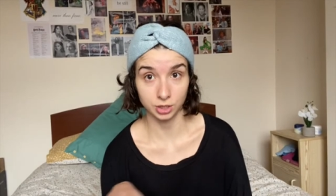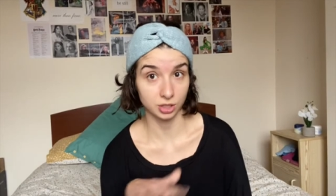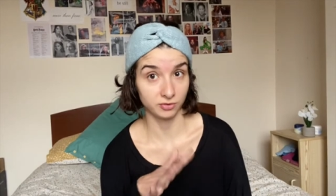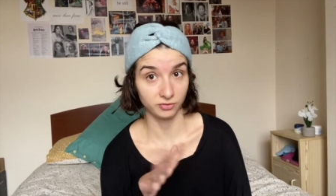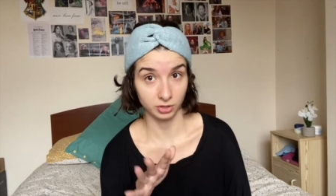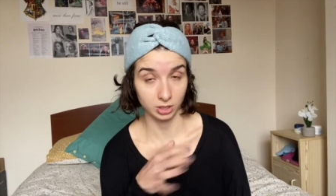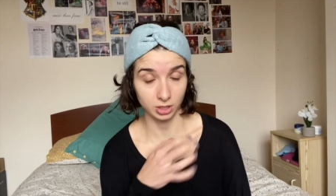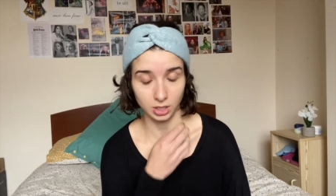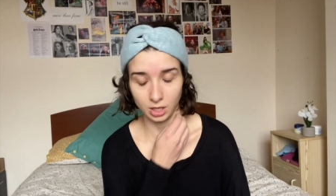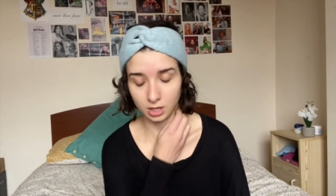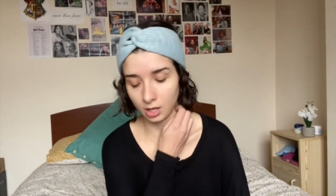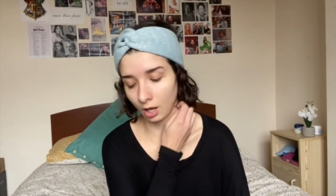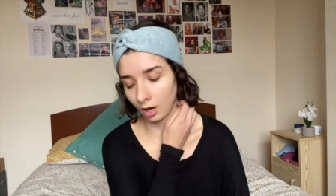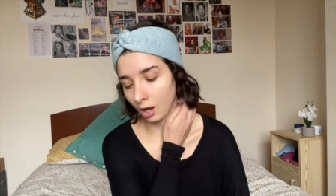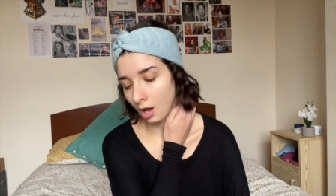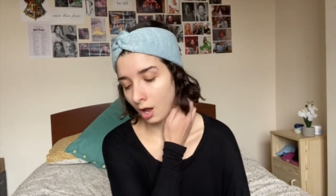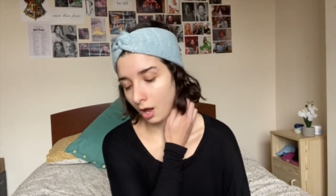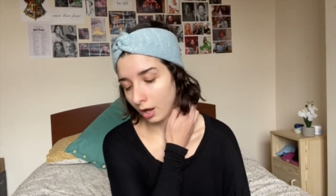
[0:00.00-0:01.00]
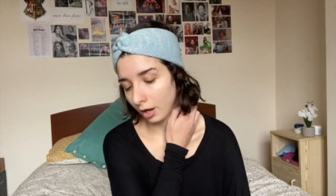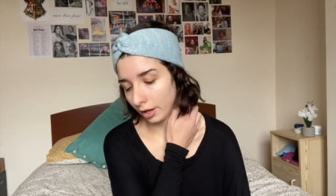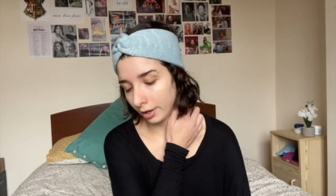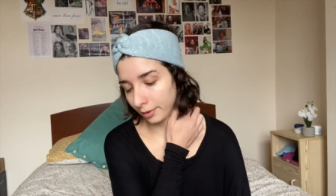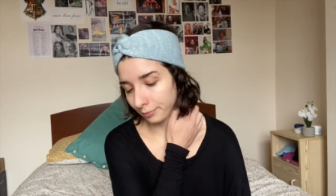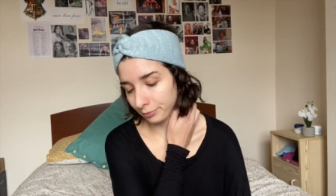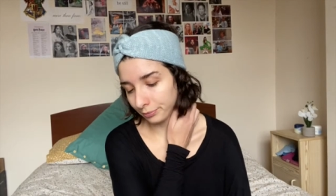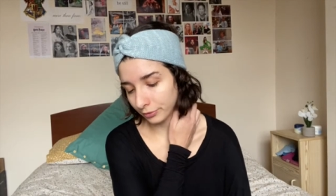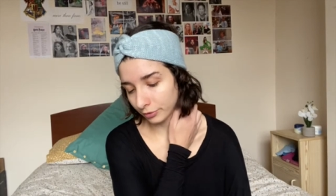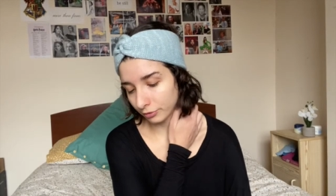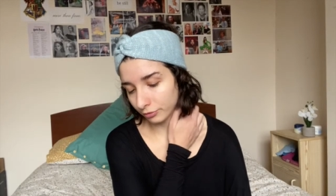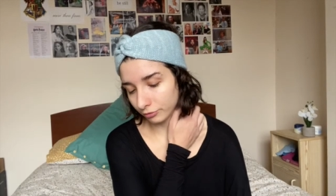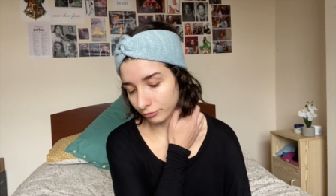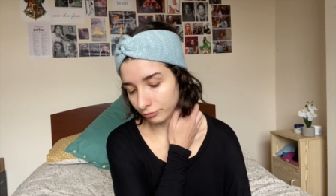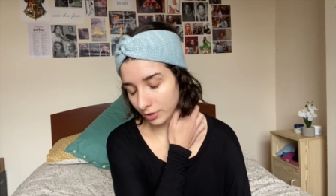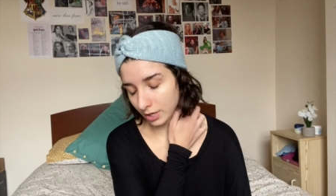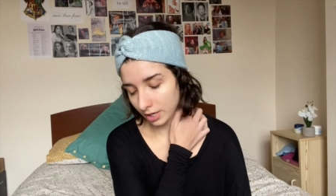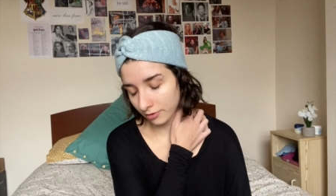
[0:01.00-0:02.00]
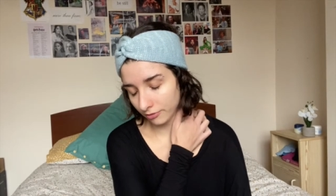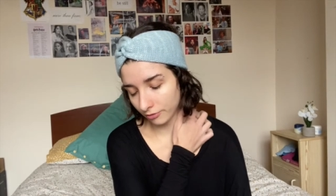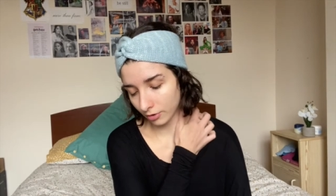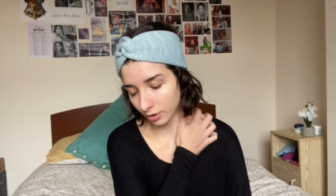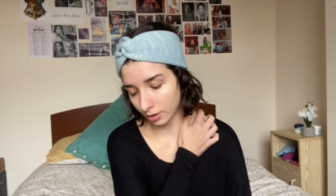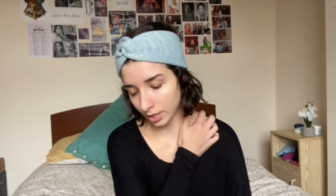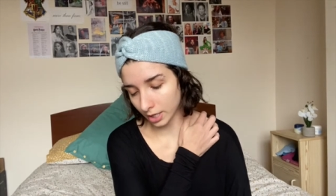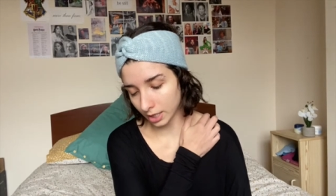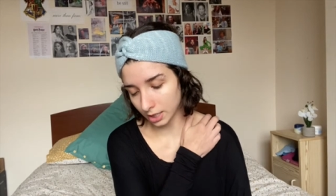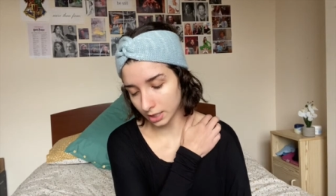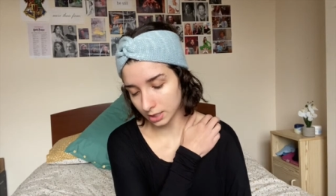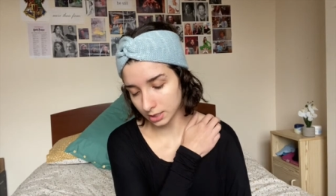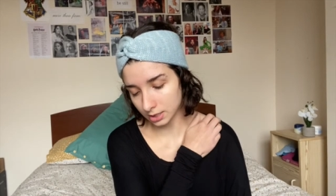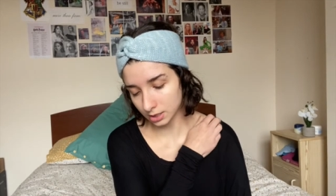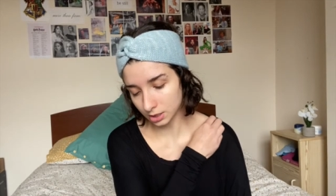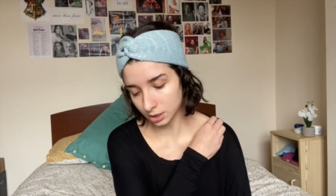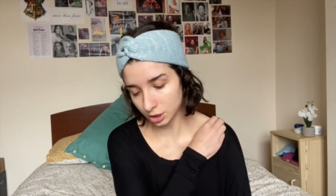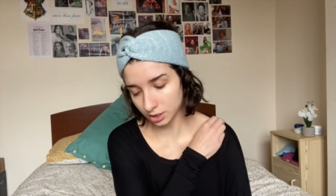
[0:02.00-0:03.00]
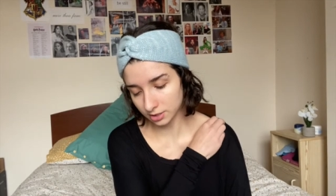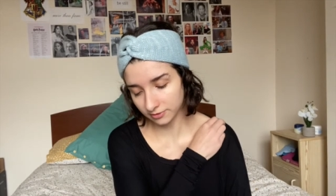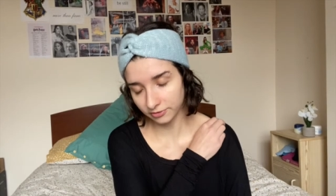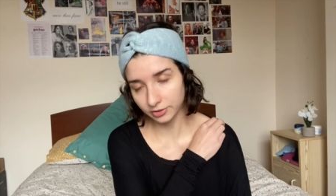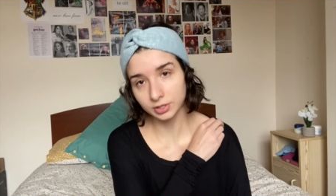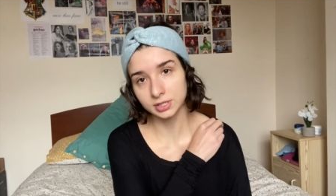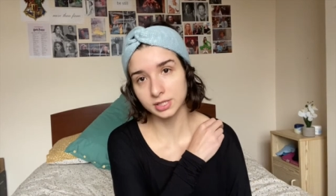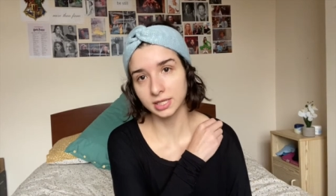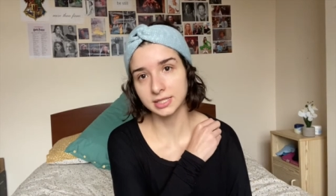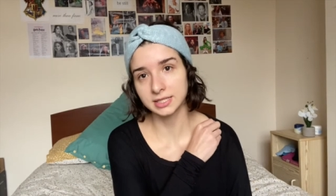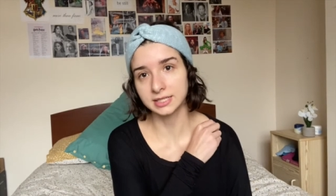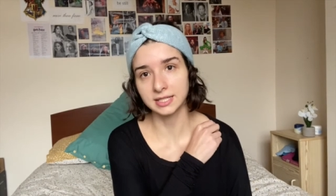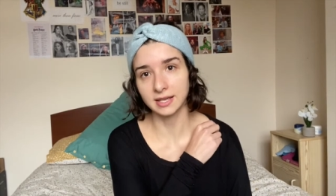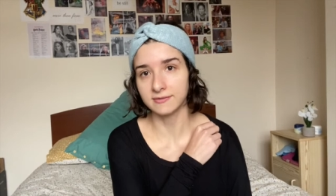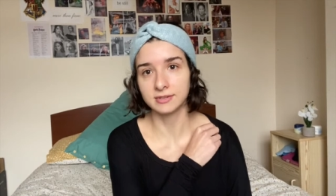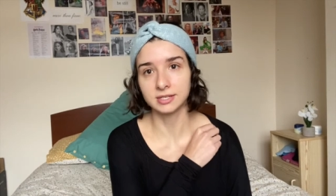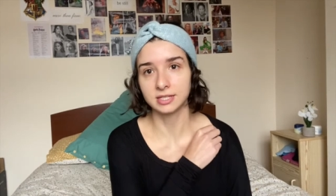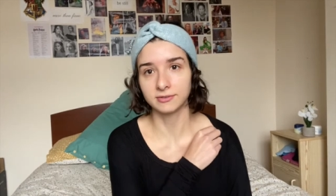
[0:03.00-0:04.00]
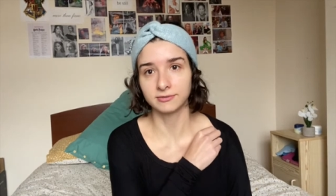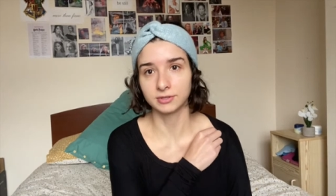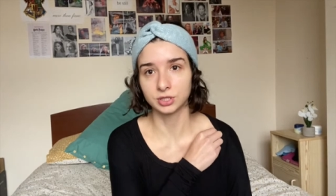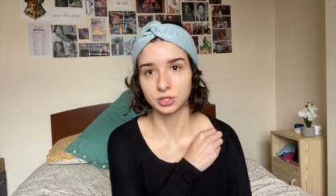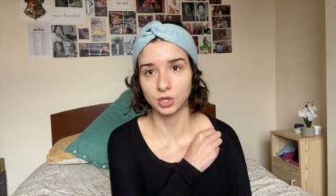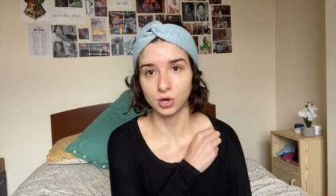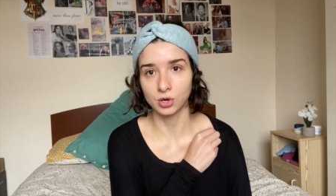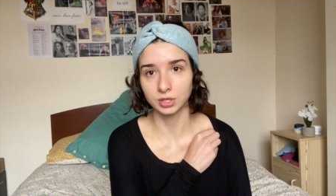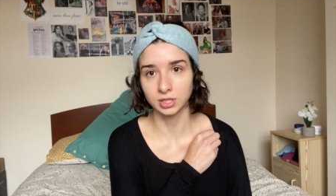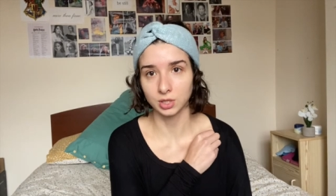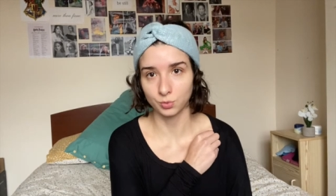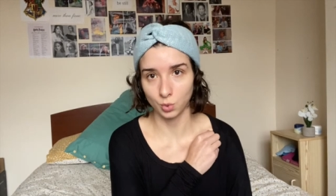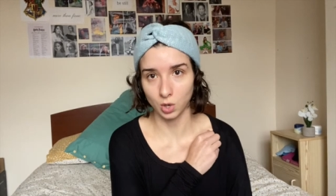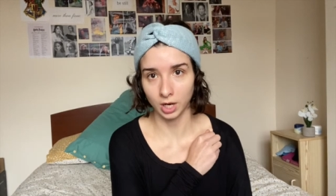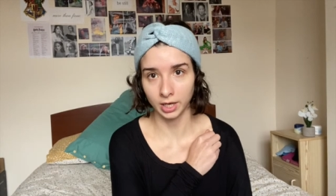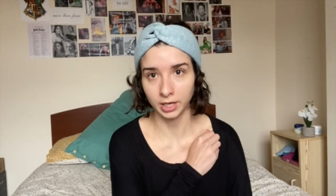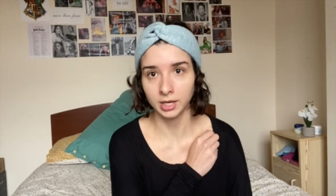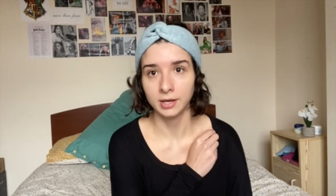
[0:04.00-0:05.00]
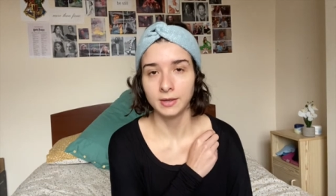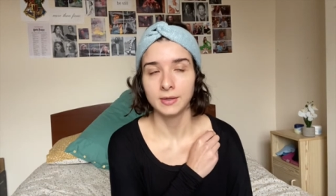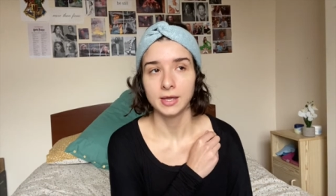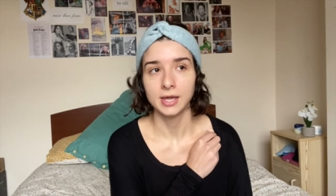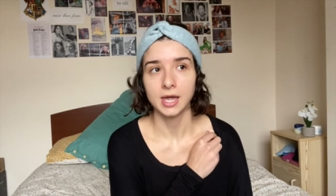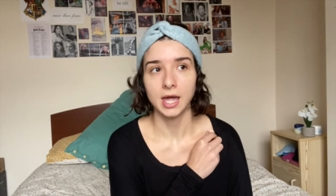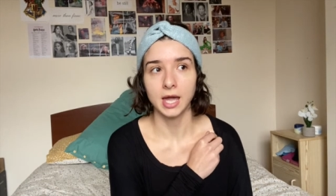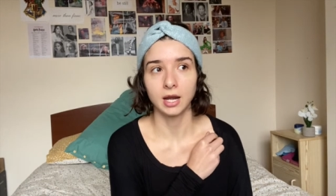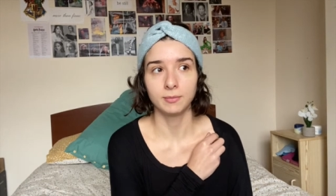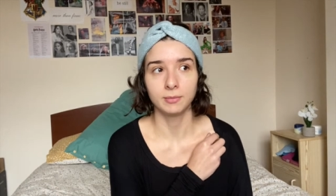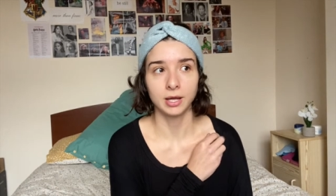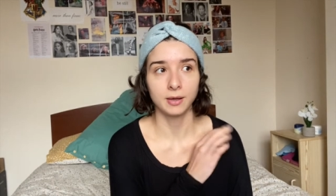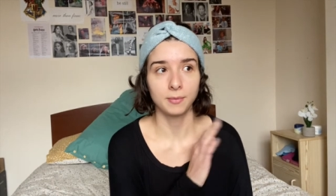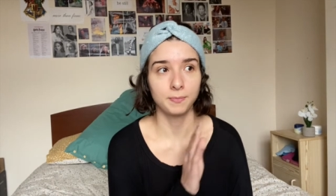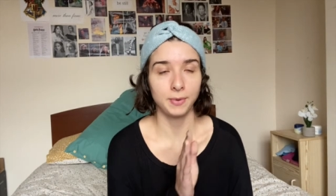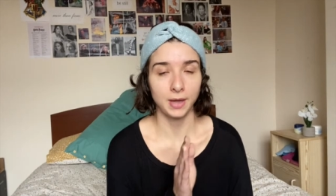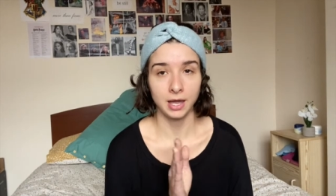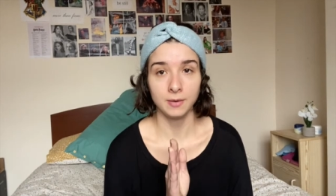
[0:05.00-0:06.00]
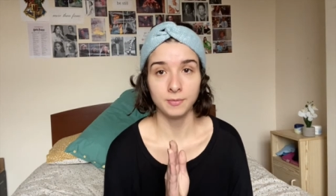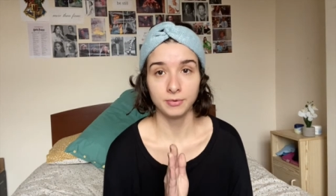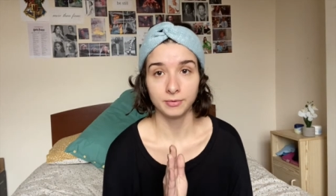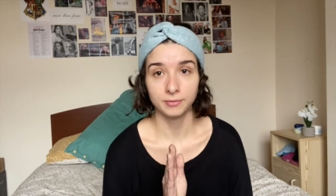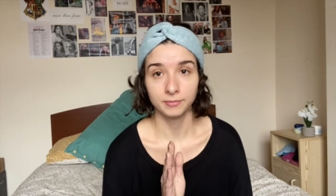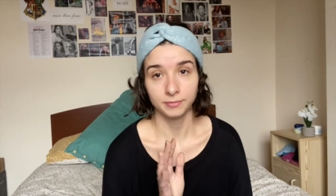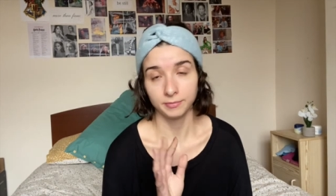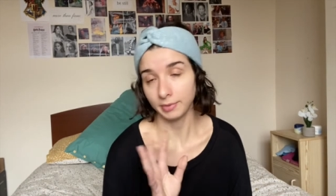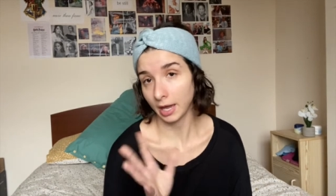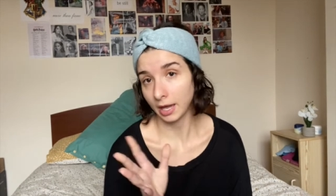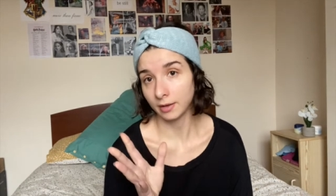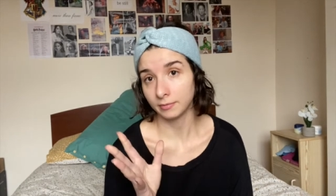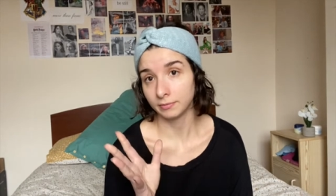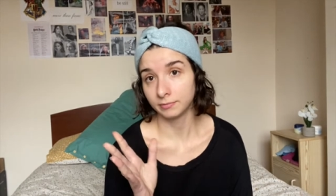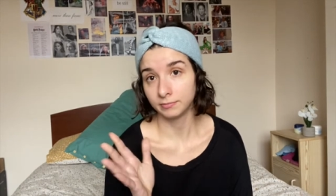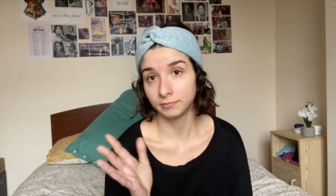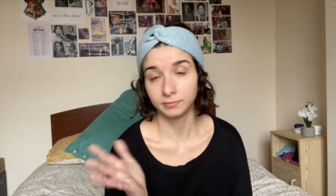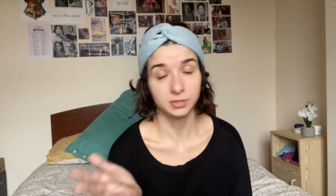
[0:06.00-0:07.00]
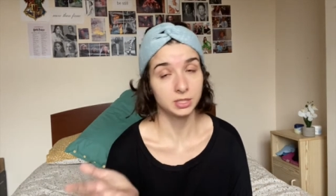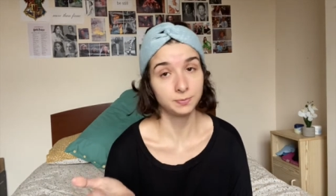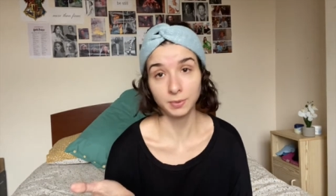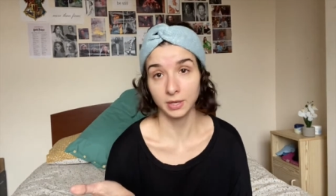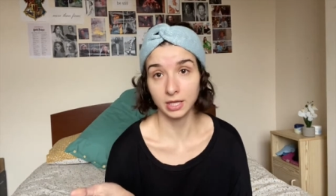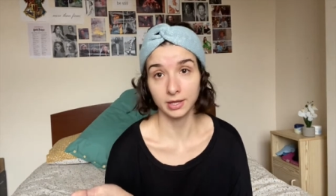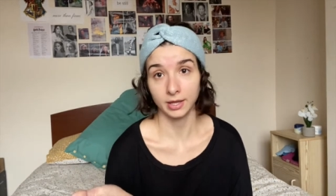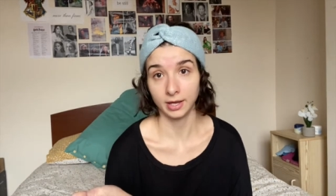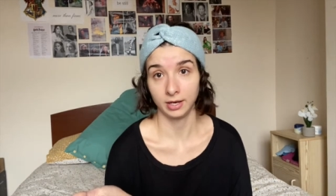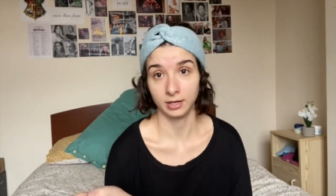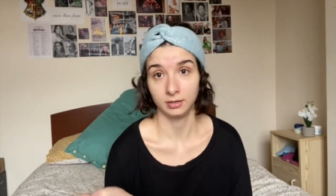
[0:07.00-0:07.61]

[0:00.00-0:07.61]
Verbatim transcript: if you didn't get that, um, Ready For It is just feels like seven different songs in one. And I'm like, babe, babe, just pick a lane.